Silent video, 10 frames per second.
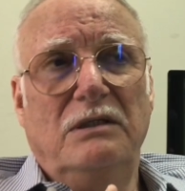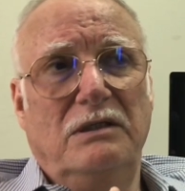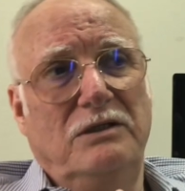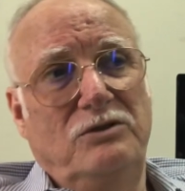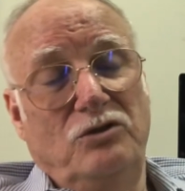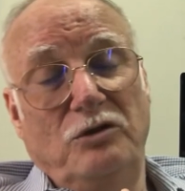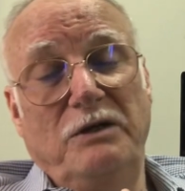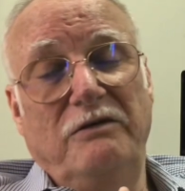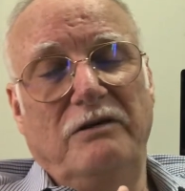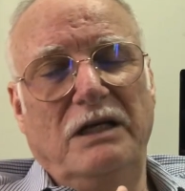It should
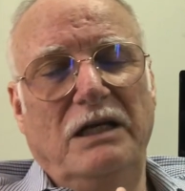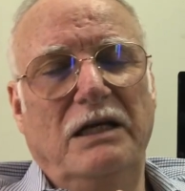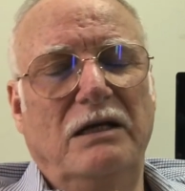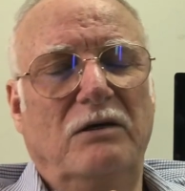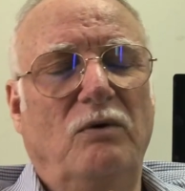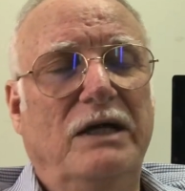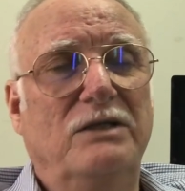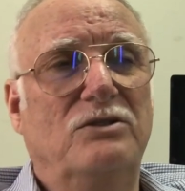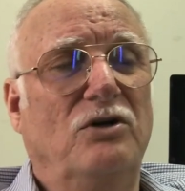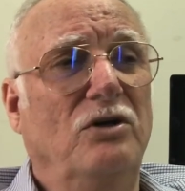be really
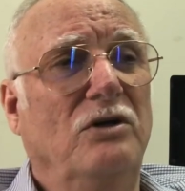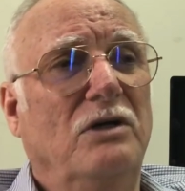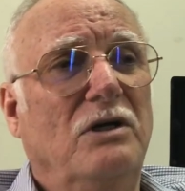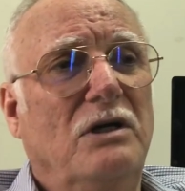quite strong,